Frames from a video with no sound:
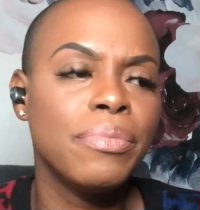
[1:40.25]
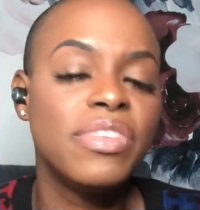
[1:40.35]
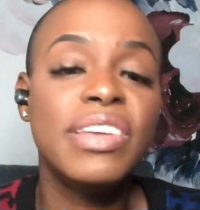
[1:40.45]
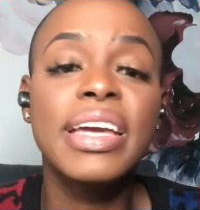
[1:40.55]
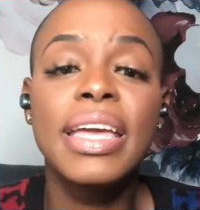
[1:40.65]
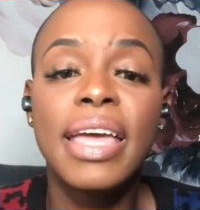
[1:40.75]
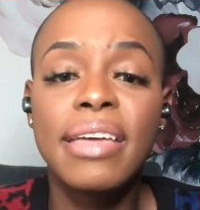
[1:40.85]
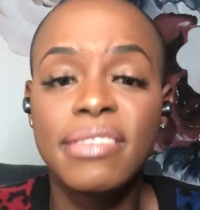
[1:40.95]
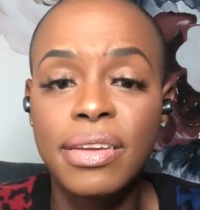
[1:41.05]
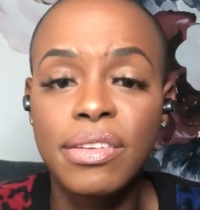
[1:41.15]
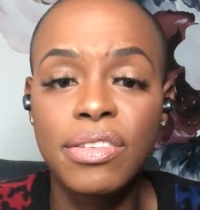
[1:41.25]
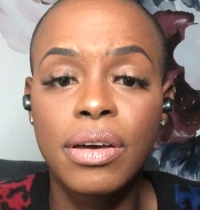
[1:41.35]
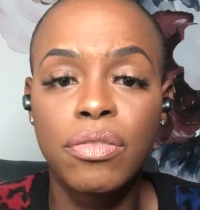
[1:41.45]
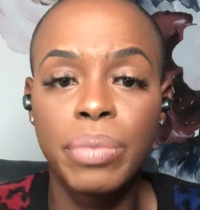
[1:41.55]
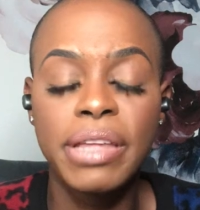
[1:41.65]
Second guessing
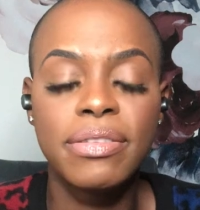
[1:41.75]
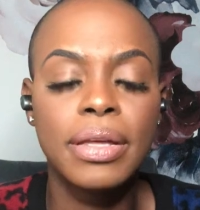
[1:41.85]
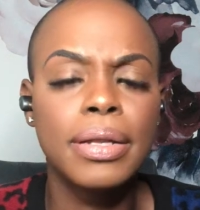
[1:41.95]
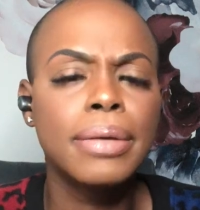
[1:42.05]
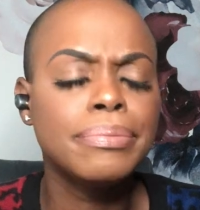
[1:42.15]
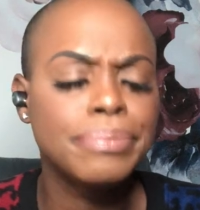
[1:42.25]
yourself, basically.